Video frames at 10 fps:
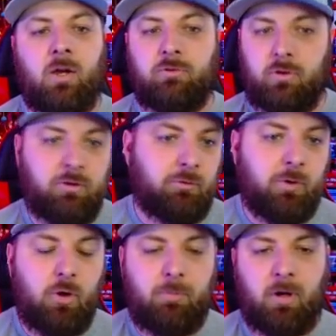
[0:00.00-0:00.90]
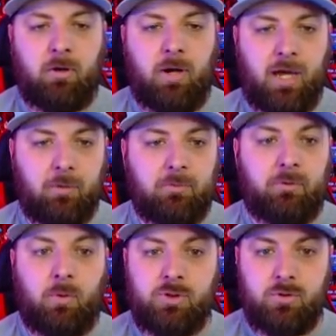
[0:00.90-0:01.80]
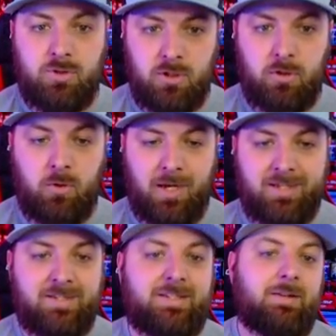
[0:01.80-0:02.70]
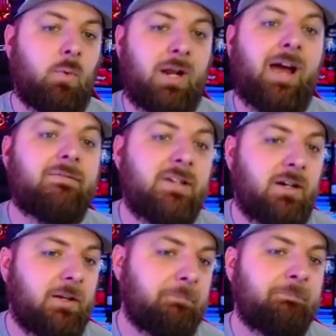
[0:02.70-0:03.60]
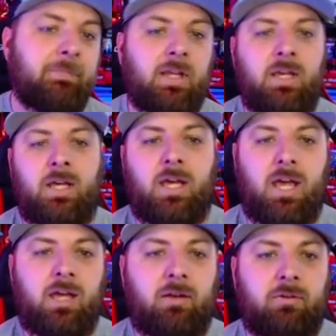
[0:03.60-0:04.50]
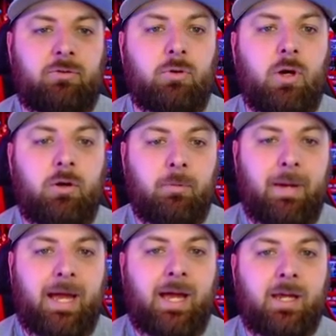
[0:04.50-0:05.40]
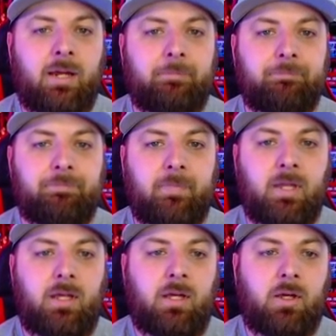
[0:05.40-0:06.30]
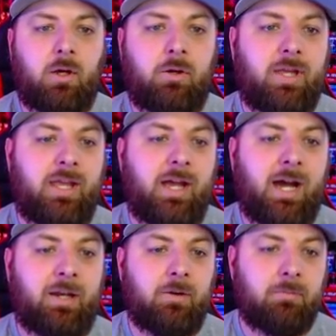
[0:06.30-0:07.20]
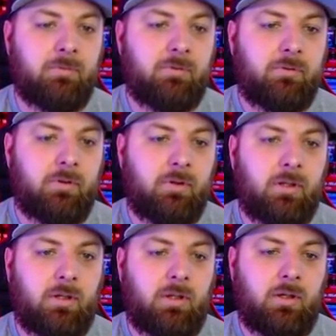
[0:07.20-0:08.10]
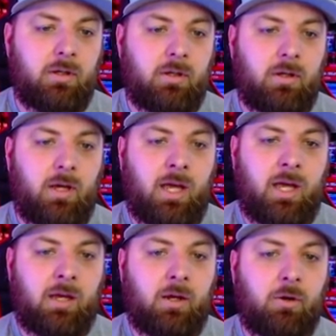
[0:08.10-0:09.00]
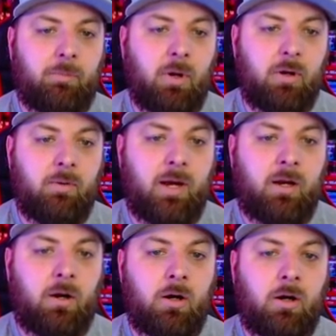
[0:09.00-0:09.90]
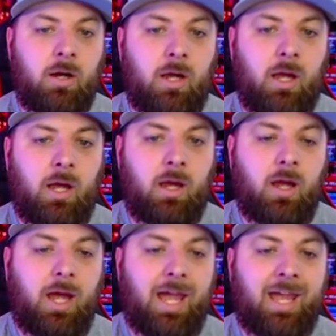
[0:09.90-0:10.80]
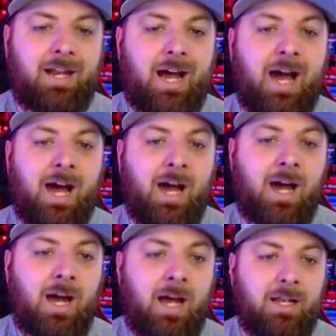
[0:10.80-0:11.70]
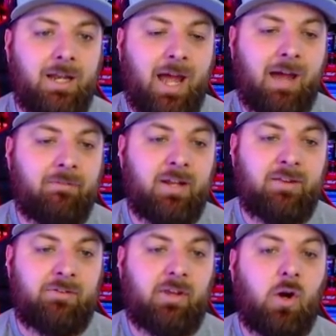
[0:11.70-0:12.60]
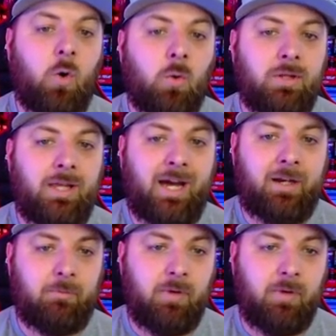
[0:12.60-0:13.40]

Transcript: So you just recoup all your items. So what you do is, what I've done is you go to your bag, go to your key items, and go to the Poké Radar. And I have it as the only item